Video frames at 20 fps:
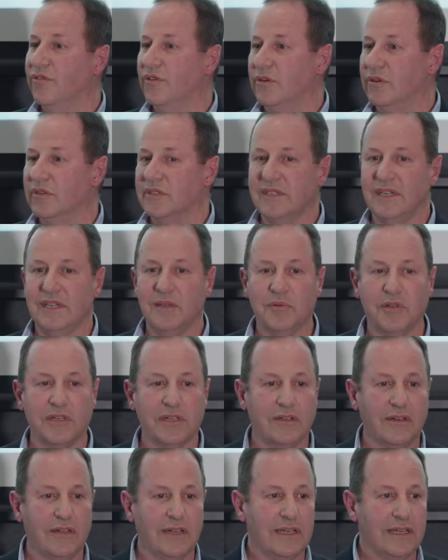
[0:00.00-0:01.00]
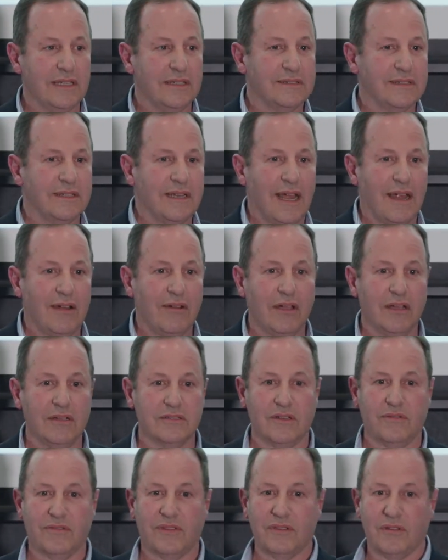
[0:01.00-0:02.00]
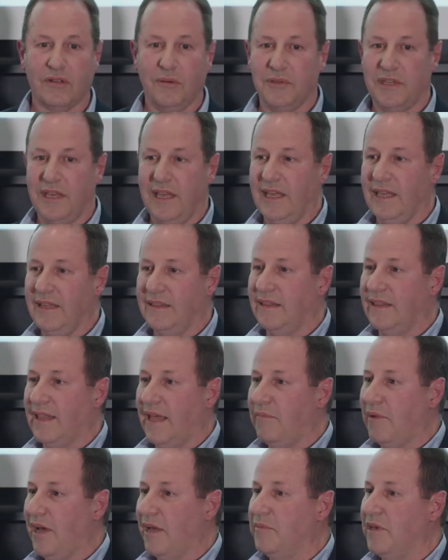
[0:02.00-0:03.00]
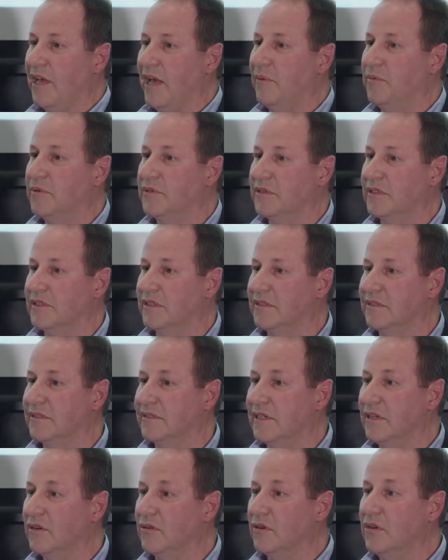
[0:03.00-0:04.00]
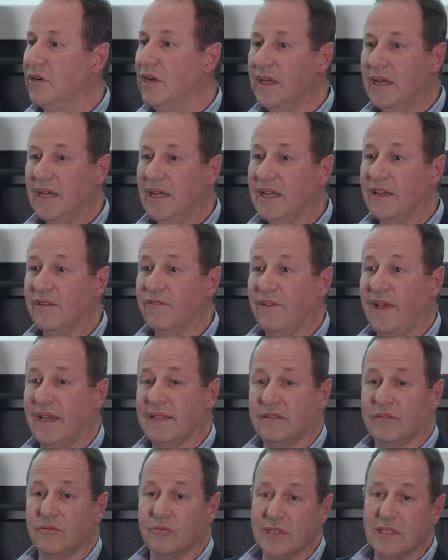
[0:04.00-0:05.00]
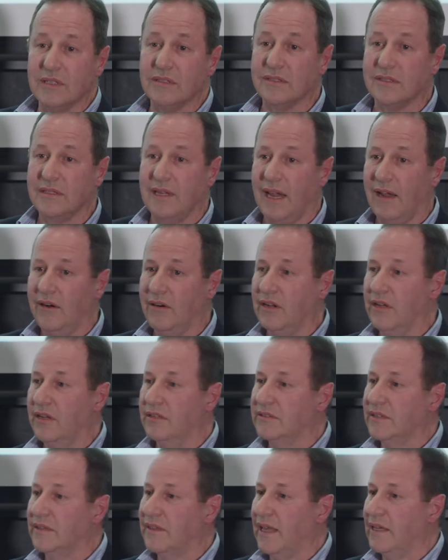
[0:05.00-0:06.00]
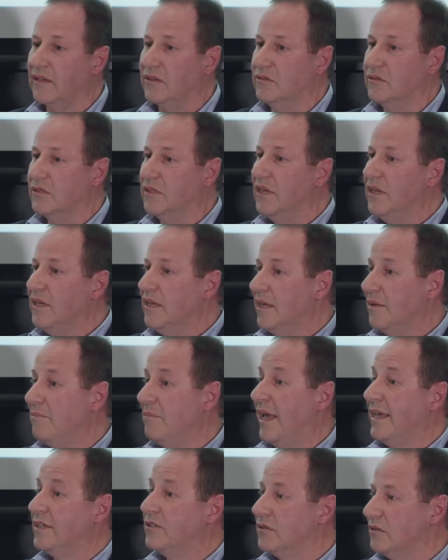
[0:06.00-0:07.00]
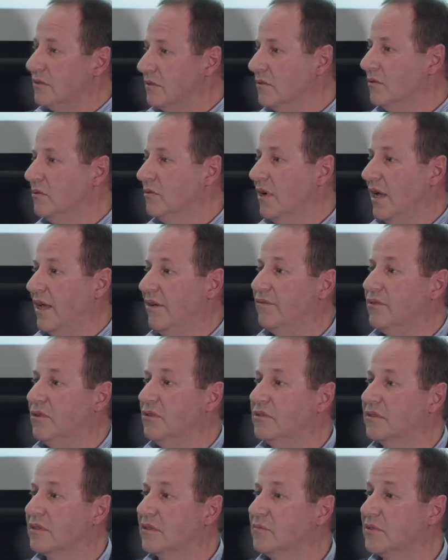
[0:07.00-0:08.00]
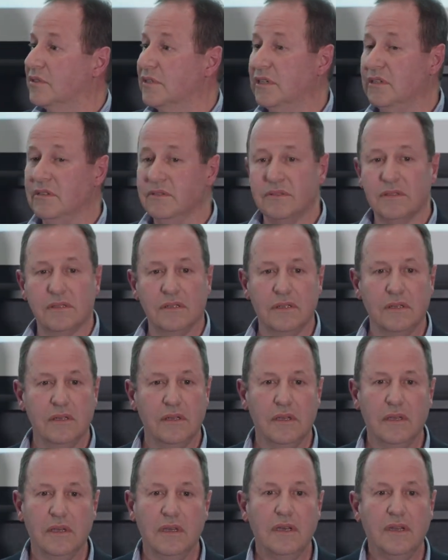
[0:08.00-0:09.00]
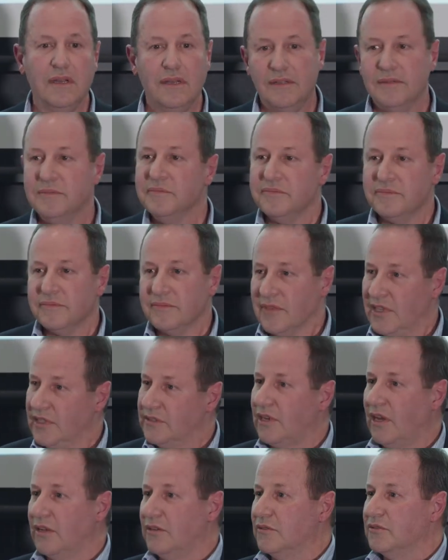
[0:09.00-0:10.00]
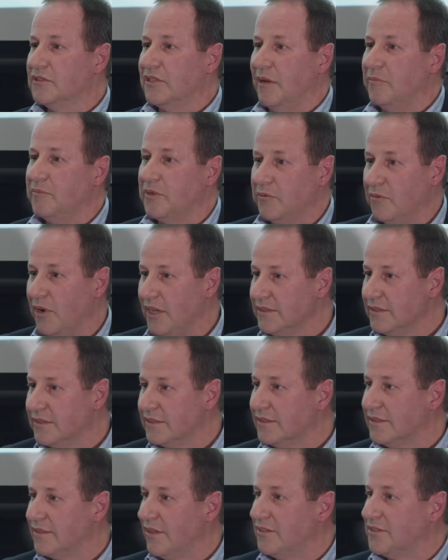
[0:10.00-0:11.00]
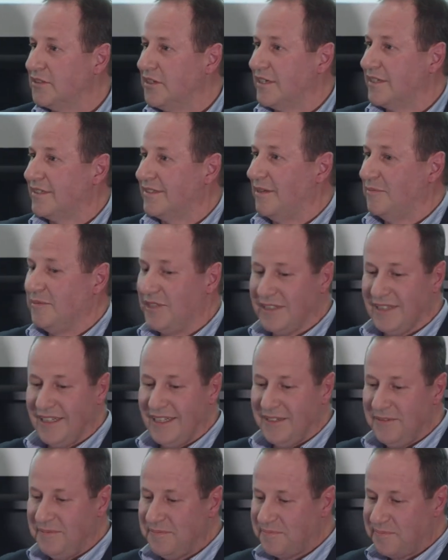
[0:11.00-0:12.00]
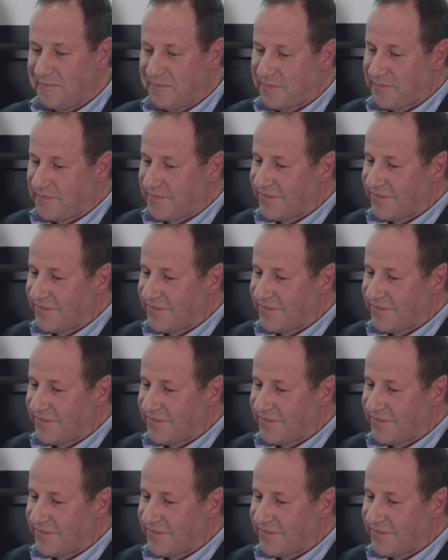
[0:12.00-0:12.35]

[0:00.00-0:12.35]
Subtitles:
for. Has anybody got any scenarios off the top of their head that they may be able to consider, or in fact are real scenarios that they could imagine or have used themselves? Don't all jump at once, because I'll chuck some in then.